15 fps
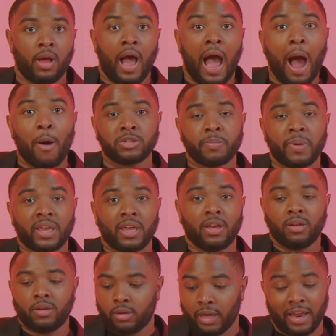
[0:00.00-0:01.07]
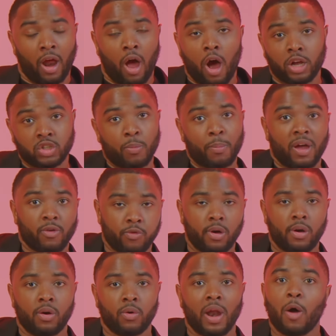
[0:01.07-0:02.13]
And also my
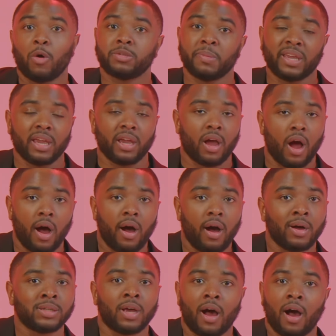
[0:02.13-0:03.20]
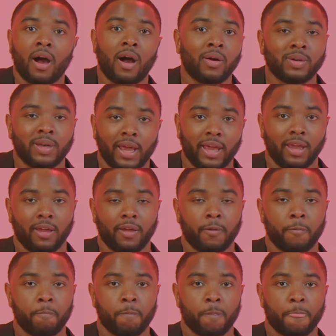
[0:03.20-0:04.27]
phone, I was making calls all day.
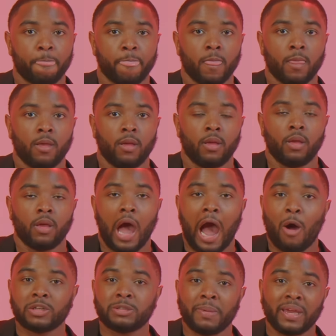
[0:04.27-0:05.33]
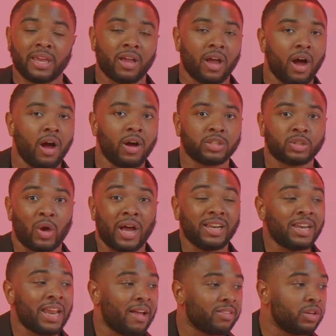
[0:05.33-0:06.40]
So I didn't
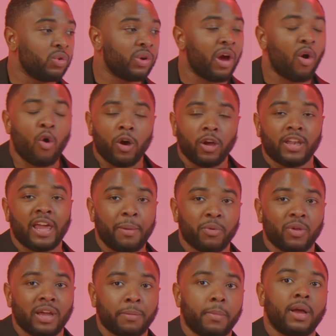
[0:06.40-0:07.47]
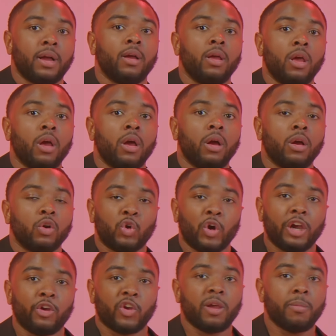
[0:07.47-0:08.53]
have to do that hard labor like my great
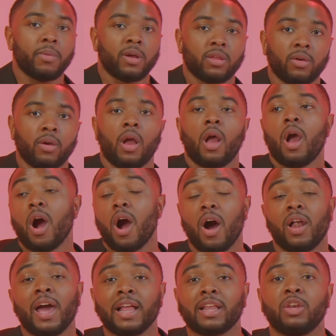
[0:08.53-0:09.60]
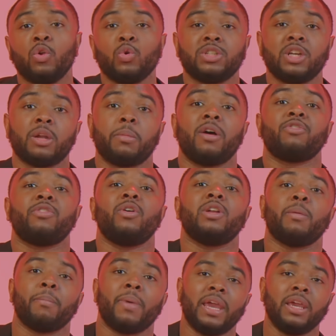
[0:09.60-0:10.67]
grandmother. All I had to do was get on my phone
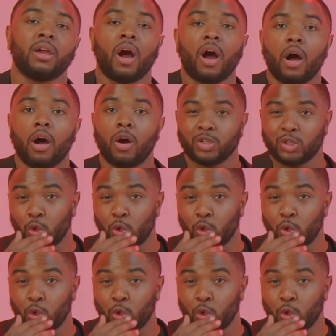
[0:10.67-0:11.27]
and make calls.